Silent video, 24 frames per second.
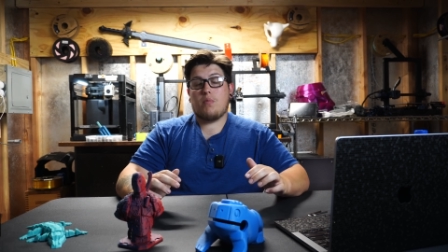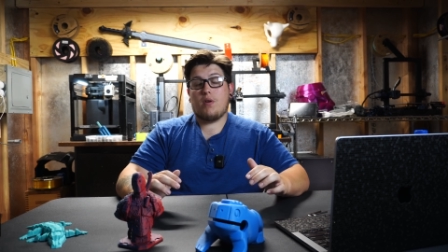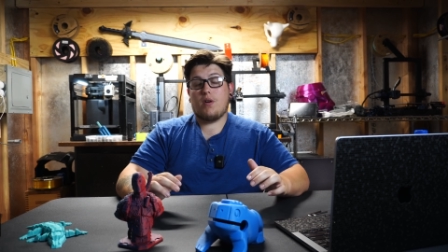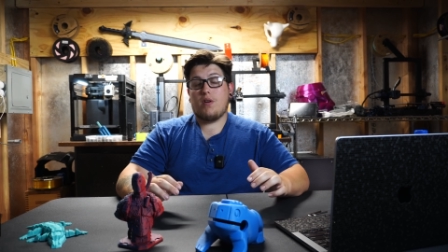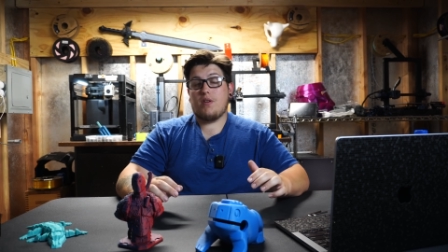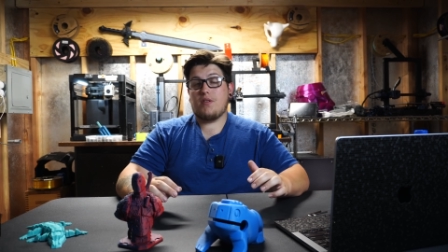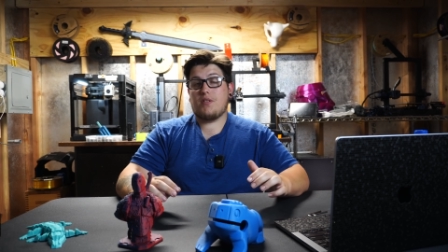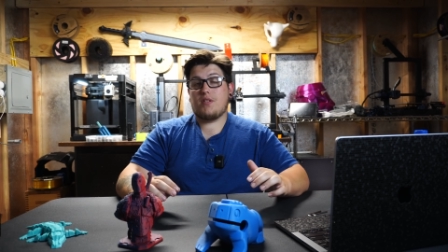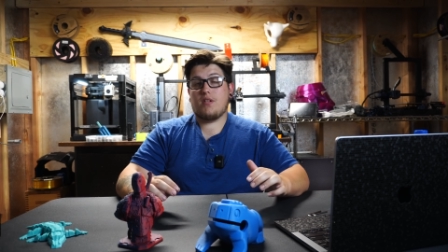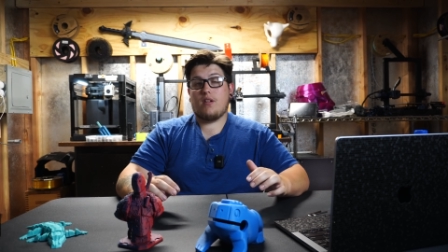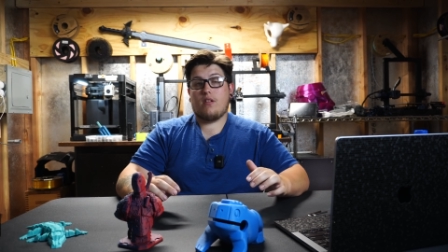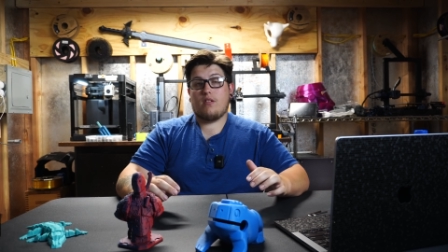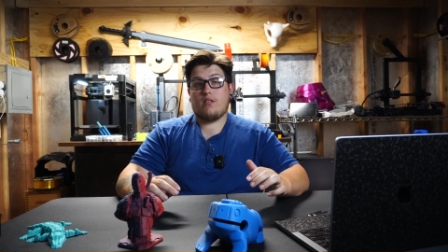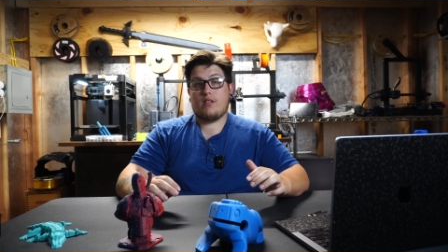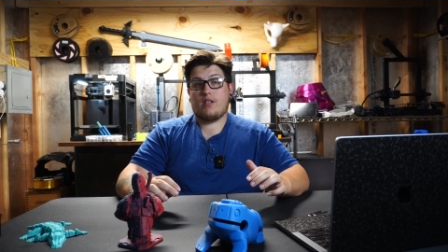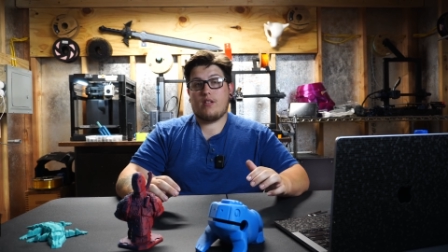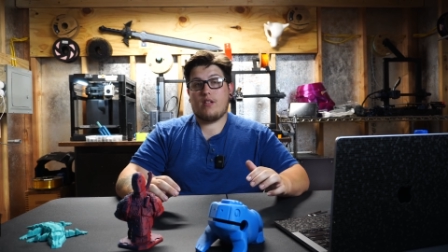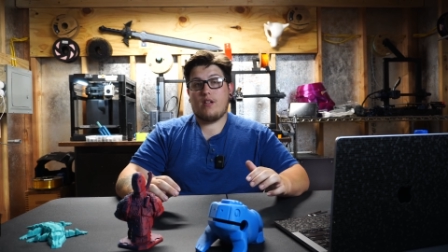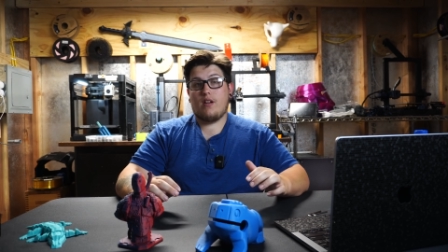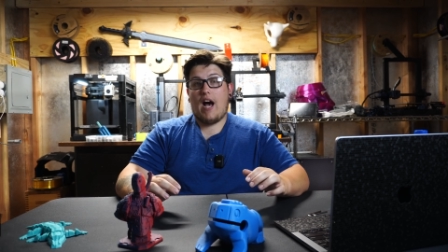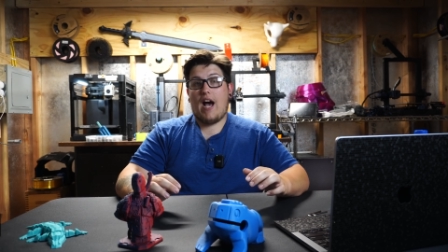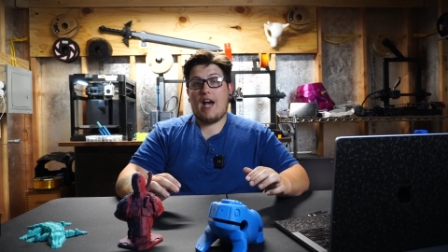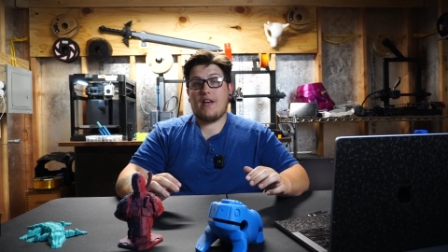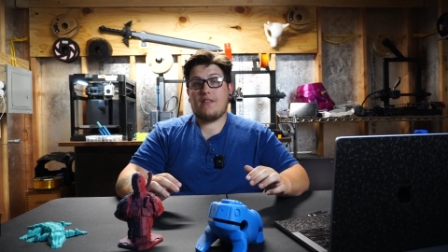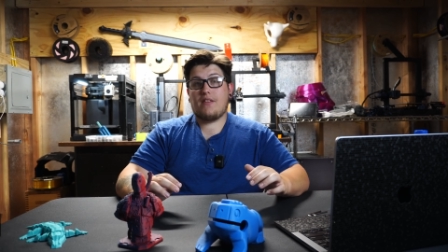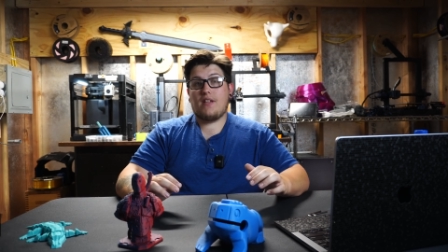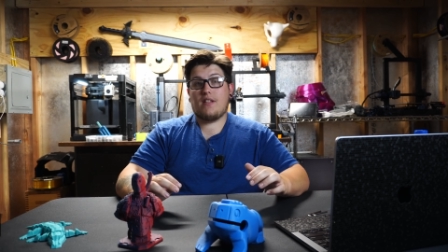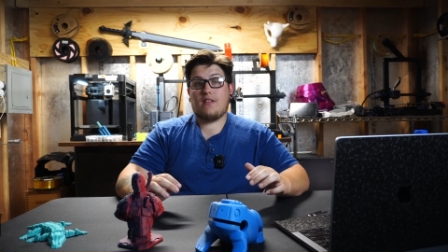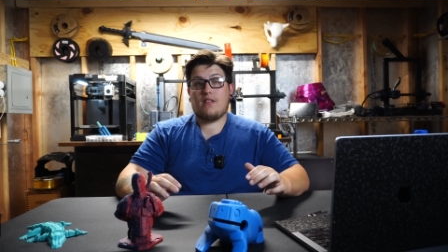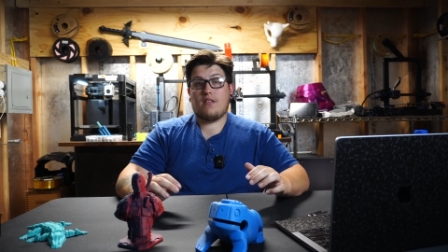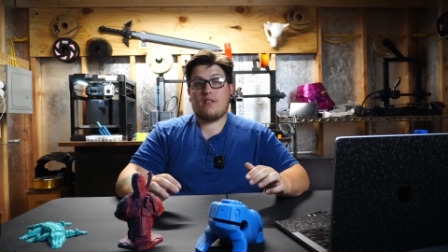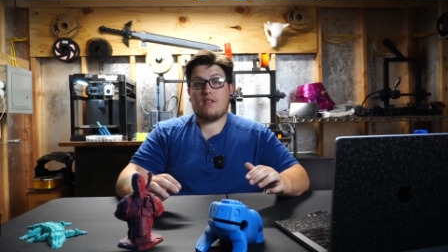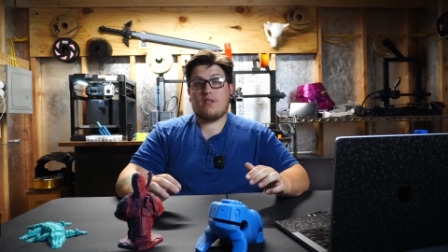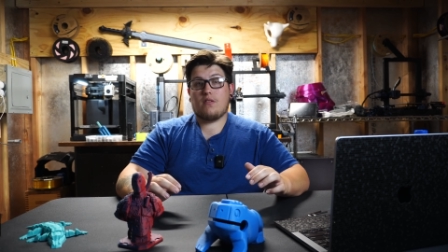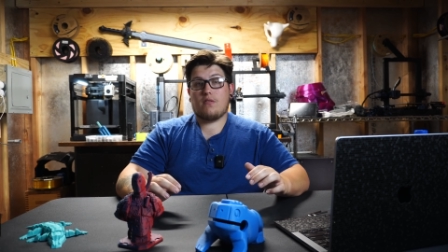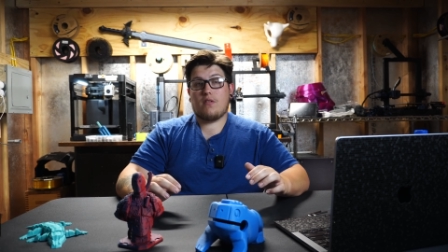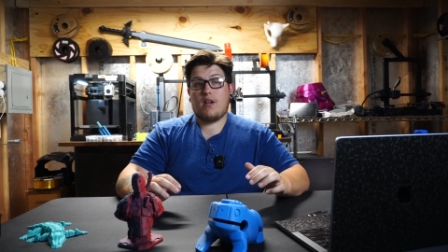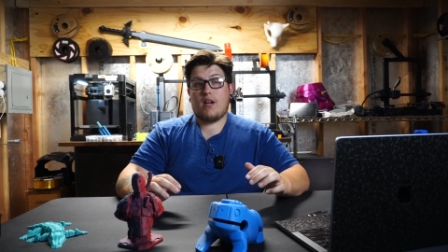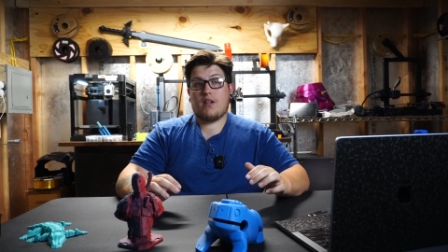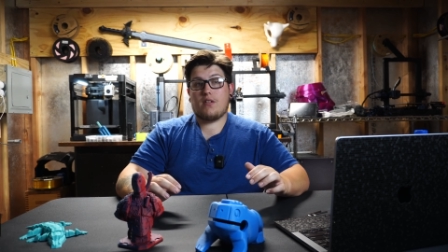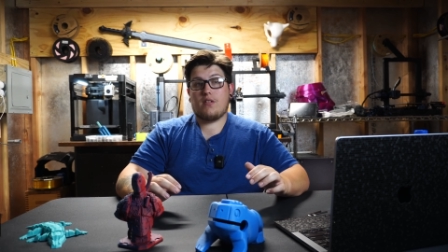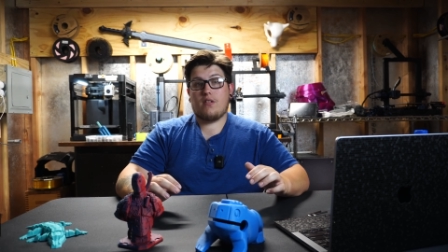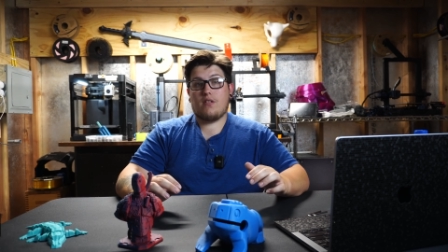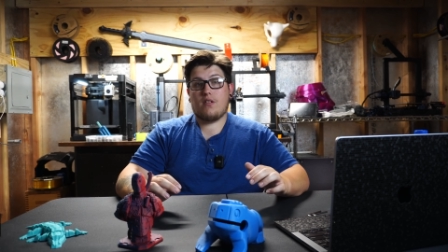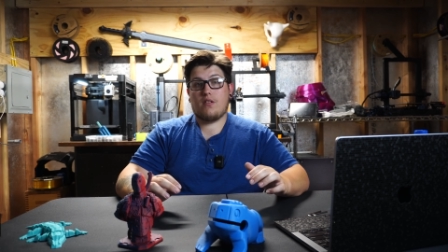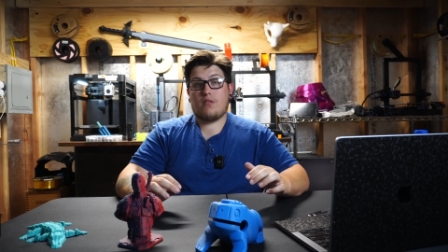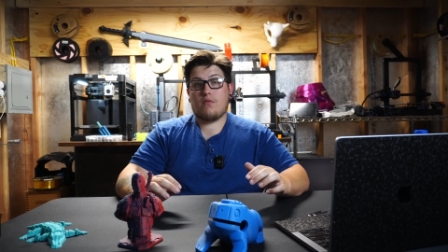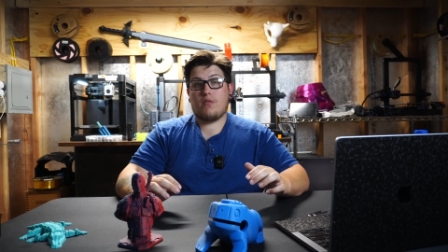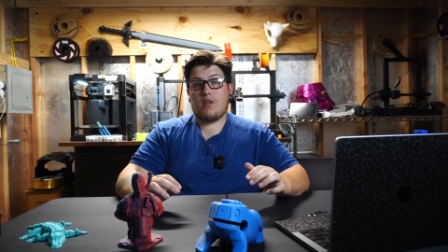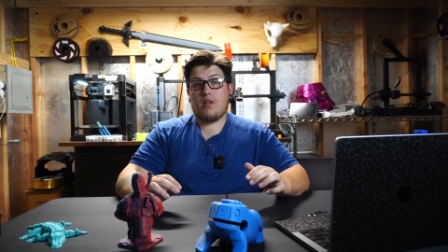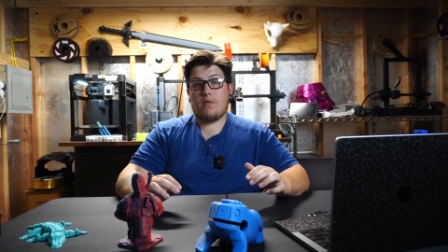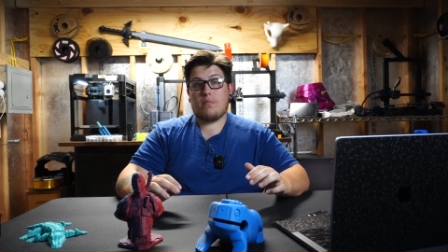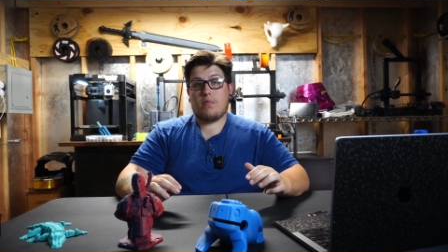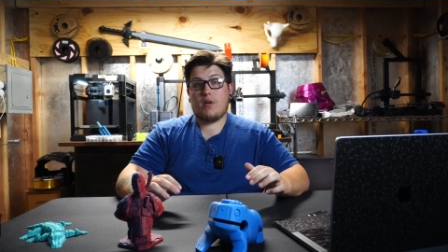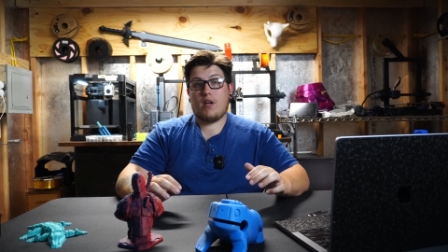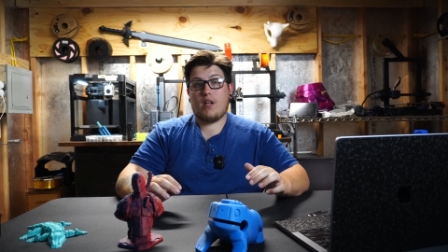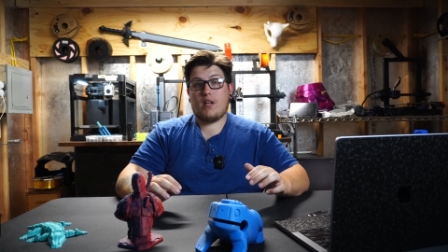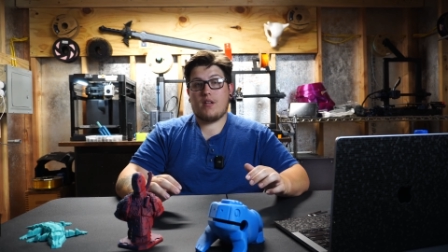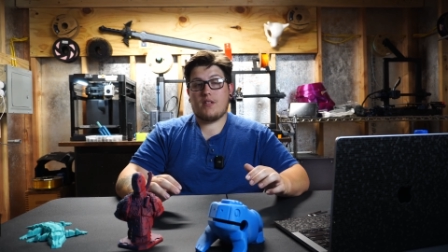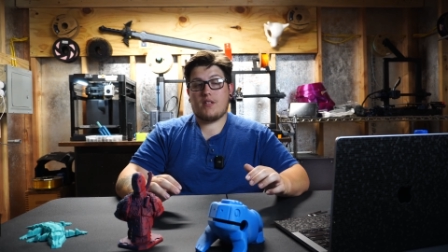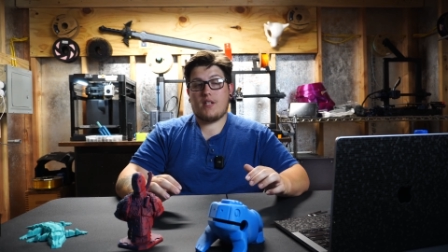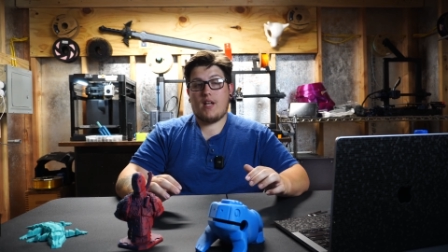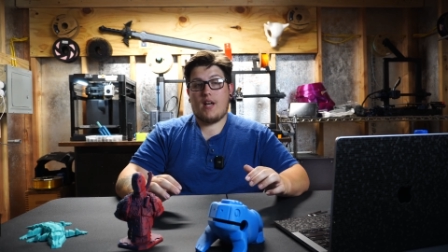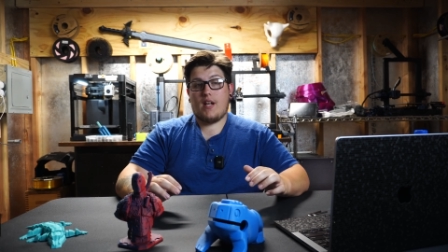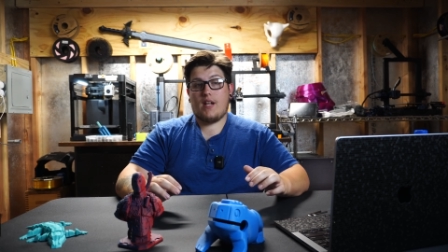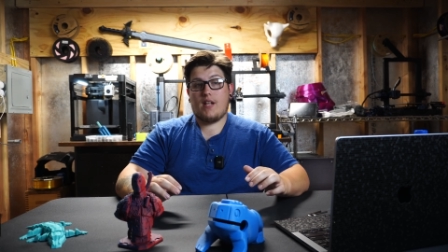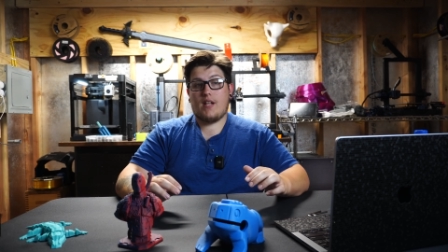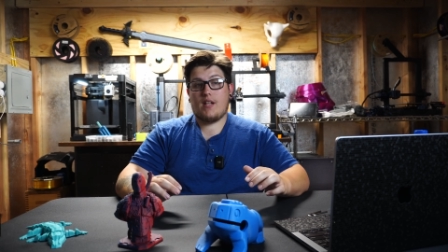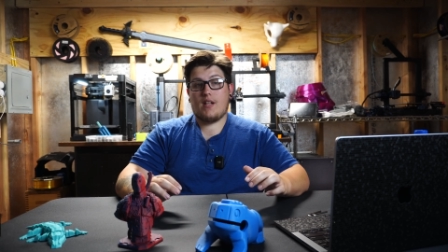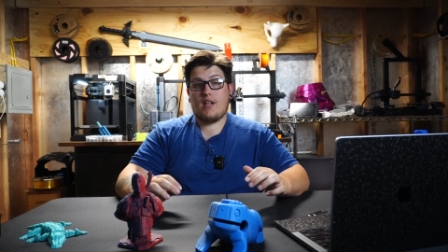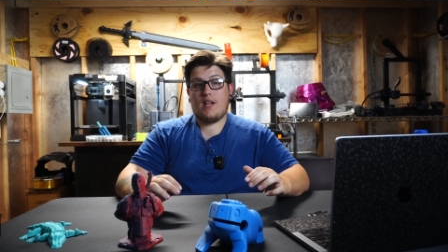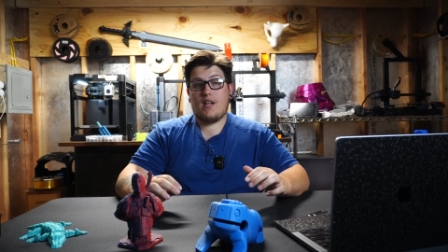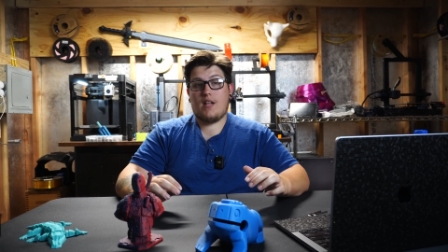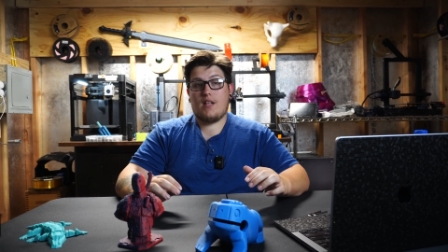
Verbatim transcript: Personally, I think that the direction that 3D printing is heading